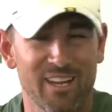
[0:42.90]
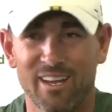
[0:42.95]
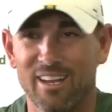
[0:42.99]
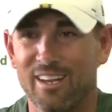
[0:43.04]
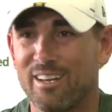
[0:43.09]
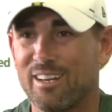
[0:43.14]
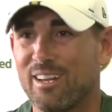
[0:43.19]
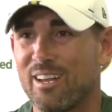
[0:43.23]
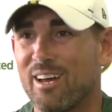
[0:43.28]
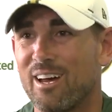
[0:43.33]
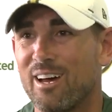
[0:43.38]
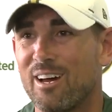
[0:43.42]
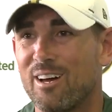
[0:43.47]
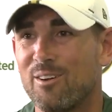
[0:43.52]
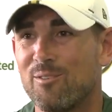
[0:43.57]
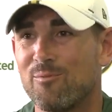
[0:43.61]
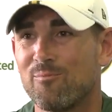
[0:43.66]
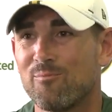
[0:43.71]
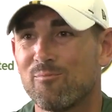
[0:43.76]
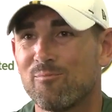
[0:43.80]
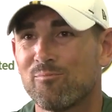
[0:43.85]
and,
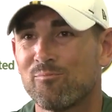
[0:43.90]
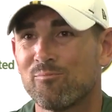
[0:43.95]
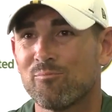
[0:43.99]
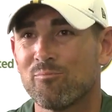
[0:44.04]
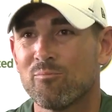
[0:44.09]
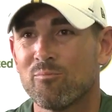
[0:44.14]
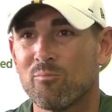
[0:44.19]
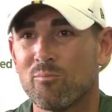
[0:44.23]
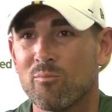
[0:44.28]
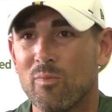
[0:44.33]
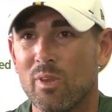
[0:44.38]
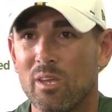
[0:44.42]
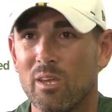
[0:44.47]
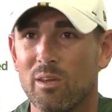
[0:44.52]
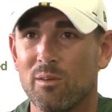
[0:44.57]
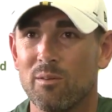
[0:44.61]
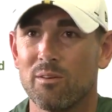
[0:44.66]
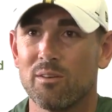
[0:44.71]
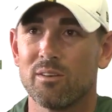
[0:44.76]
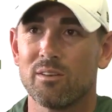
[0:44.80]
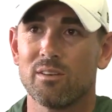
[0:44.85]
uh,
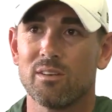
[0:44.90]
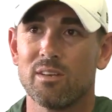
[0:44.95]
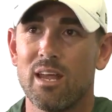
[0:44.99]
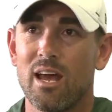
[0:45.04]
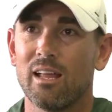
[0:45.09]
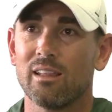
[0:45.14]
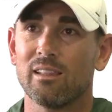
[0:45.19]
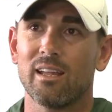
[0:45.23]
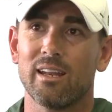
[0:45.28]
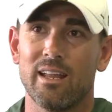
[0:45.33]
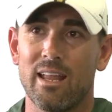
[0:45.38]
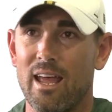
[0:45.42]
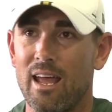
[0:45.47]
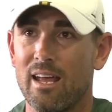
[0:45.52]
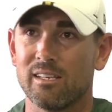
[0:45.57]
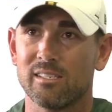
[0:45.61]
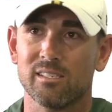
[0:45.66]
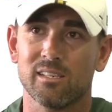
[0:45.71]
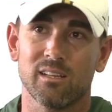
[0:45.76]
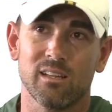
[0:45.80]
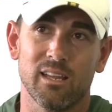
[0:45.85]
and not let it
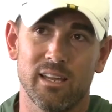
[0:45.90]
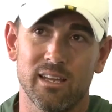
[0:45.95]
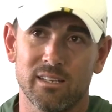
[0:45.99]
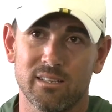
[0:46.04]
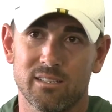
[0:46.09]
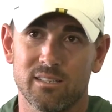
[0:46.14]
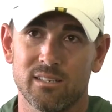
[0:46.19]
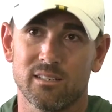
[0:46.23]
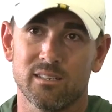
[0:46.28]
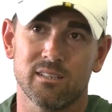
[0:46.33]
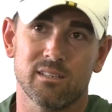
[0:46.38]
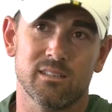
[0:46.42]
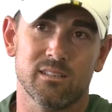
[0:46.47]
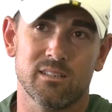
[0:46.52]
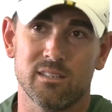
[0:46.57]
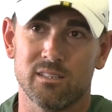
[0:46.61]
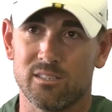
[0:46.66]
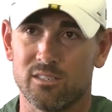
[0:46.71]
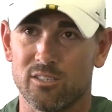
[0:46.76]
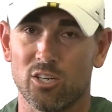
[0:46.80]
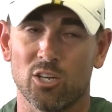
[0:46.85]
escalate to,
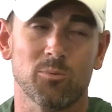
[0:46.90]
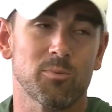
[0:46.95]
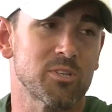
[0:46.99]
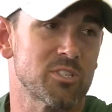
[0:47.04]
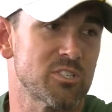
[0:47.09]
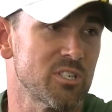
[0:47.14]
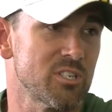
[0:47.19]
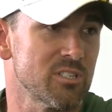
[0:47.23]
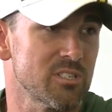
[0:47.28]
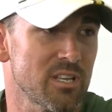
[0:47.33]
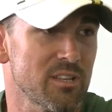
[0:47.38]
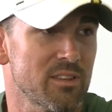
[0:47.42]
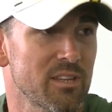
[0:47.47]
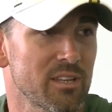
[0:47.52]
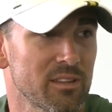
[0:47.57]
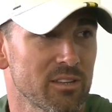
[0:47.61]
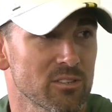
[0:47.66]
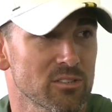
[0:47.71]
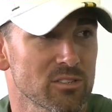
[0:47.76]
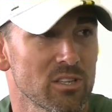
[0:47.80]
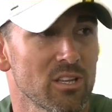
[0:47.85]
to skirmishes, I
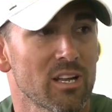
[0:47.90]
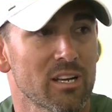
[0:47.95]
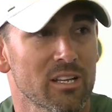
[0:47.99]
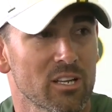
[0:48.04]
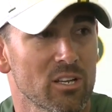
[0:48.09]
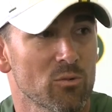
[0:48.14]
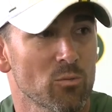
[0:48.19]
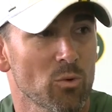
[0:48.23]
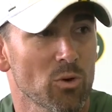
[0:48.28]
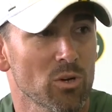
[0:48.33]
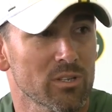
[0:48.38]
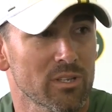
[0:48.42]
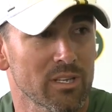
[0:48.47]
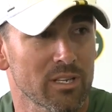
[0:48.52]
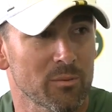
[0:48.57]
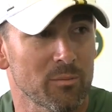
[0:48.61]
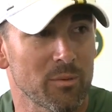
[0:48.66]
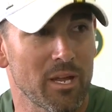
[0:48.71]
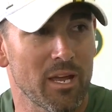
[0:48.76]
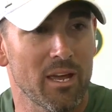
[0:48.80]
think there's a lot of good work that can